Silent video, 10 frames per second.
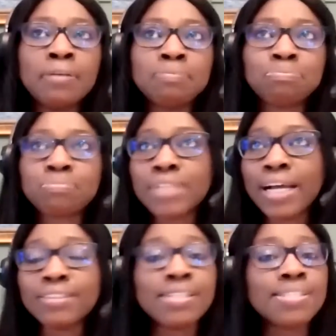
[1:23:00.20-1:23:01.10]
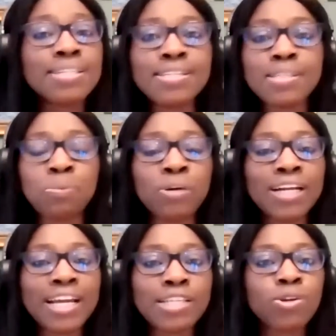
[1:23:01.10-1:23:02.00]
And this is a
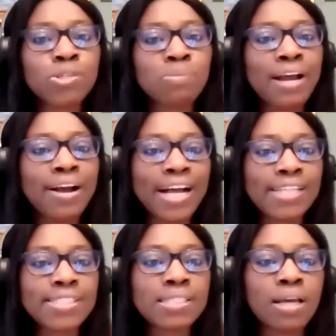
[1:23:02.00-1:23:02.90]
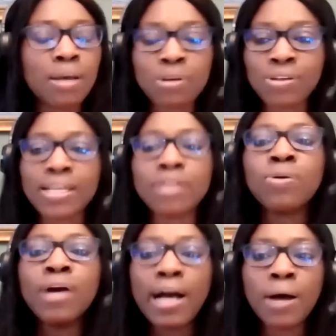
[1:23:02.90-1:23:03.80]
product that's close to my heart because I
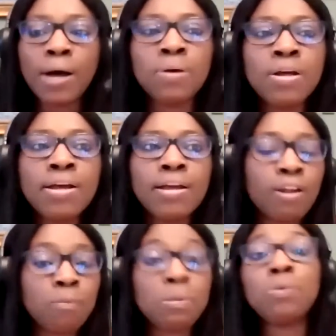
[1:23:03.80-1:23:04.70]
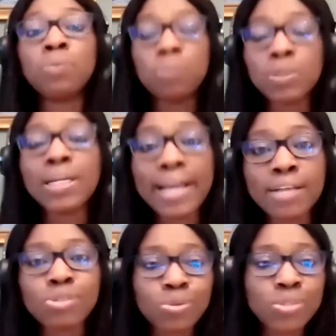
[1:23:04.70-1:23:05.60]
know how a lot of people would
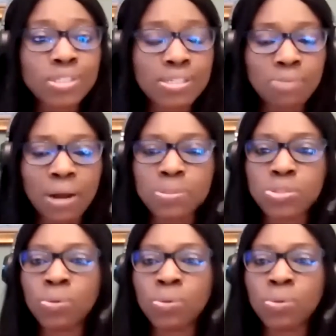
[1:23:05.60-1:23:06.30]
like to use this route.